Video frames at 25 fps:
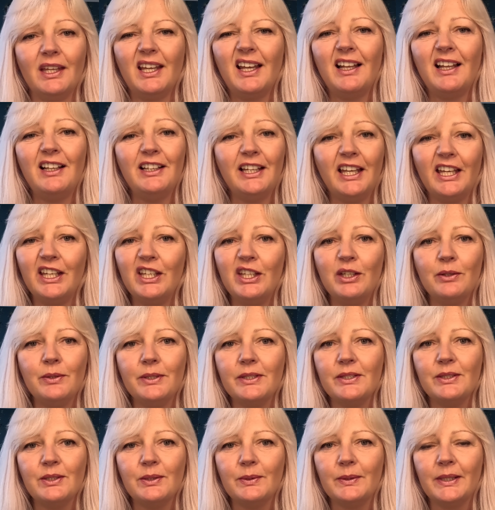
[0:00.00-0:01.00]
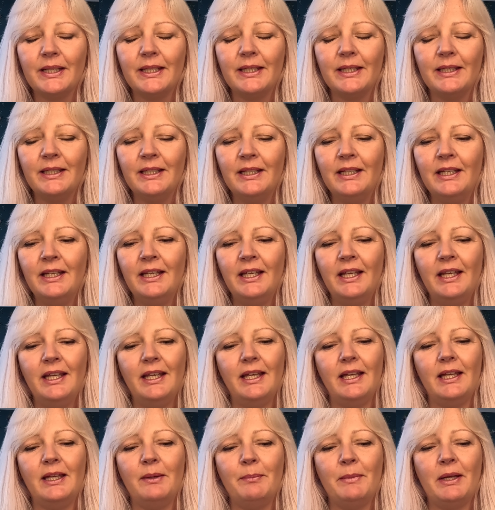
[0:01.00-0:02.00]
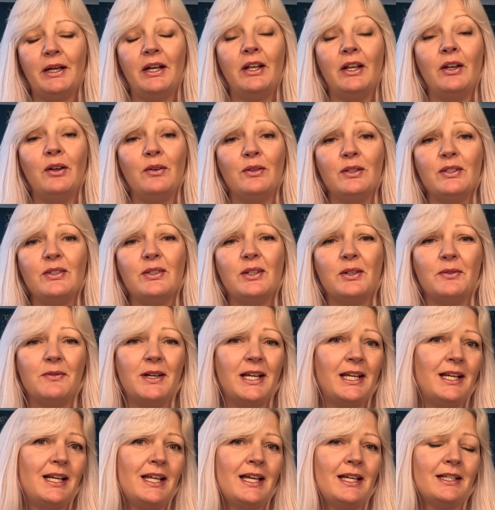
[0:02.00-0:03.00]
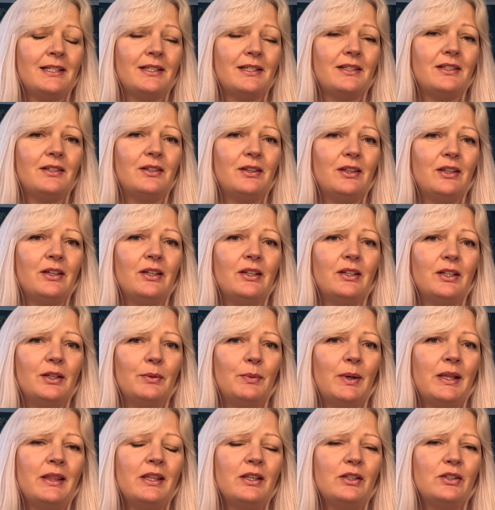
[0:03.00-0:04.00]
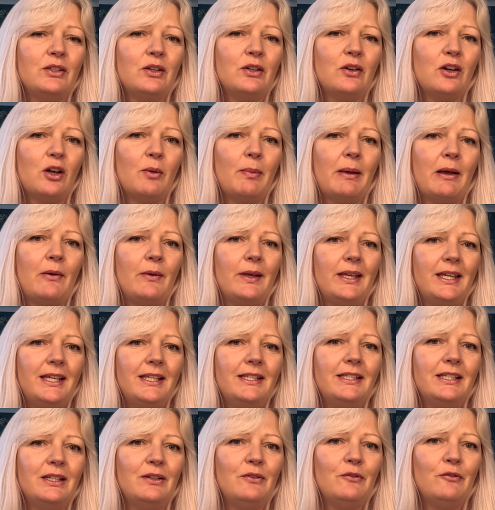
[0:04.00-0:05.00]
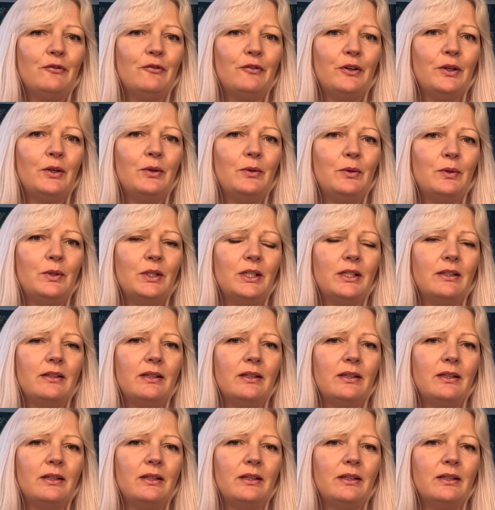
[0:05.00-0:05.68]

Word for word: I'll get used to it. Um, and I also realised that when they talk about eating food,